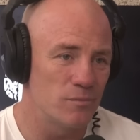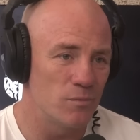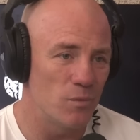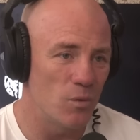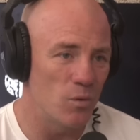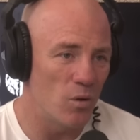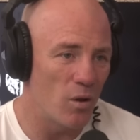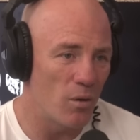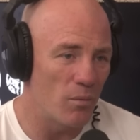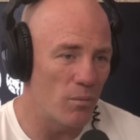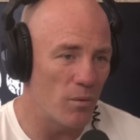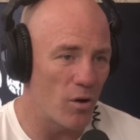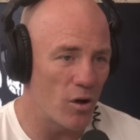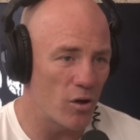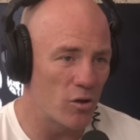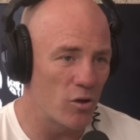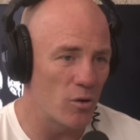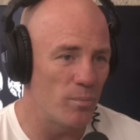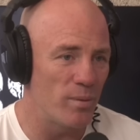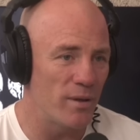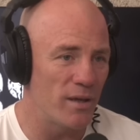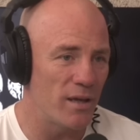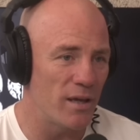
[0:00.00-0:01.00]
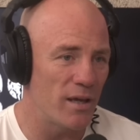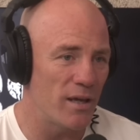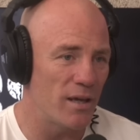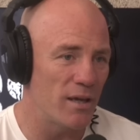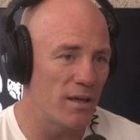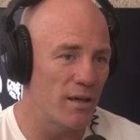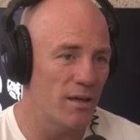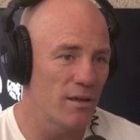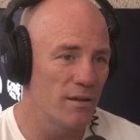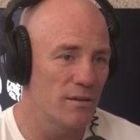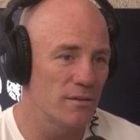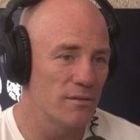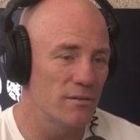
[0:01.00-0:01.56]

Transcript: well, I, could be here.